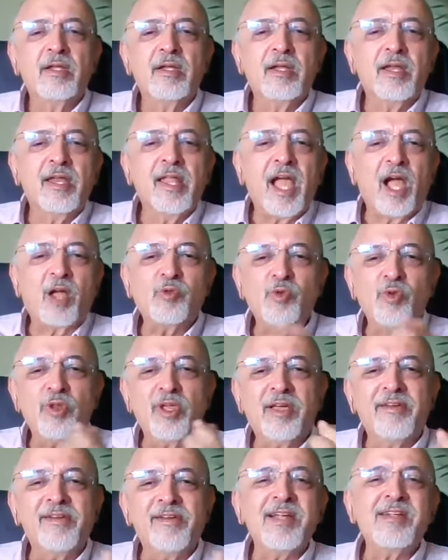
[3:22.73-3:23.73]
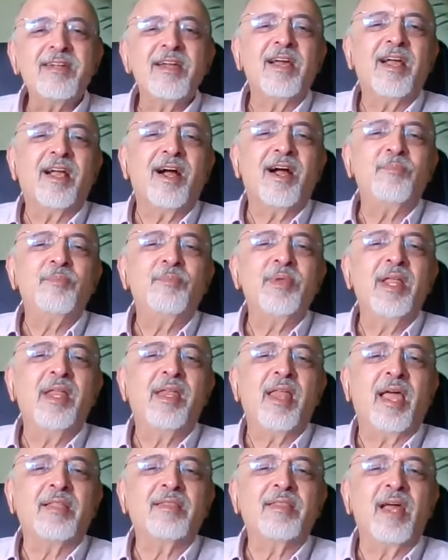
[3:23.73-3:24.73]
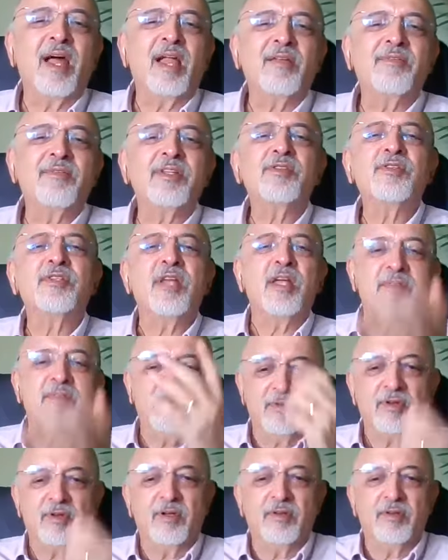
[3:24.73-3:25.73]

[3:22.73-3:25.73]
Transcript: And he actually created a company like that, which then